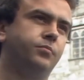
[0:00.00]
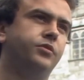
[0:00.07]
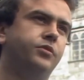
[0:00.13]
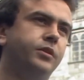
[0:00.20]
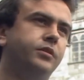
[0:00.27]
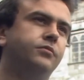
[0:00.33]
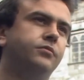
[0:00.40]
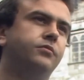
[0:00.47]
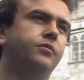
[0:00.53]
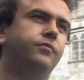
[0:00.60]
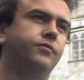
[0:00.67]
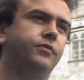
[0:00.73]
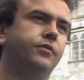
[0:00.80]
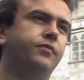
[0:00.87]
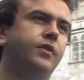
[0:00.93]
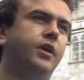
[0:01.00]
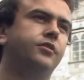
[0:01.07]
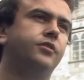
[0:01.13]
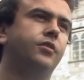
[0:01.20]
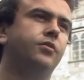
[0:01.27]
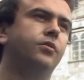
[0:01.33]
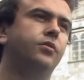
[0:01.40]
between the Fleadh
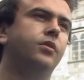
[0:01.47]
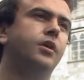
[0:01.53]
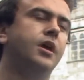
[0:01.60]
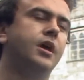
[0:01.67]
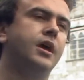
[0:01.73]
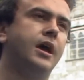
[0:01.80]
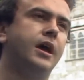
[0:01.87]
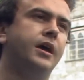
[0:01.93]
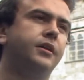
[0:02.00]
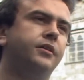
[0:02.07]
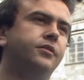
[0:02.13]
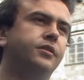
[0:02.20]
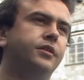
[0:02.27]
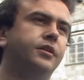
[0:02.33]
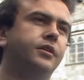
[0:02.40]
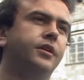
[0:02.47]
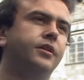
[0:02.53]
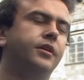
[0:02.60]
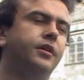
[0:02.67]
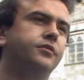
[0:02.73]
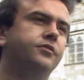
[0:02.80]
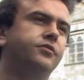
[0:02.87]
Ceol and
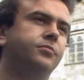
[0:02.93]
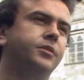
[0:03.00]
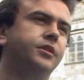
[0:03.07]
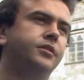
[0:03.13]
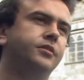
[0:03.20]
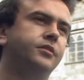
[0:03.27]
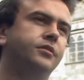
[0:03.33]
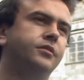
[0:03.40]
Kilkenny Arts Week.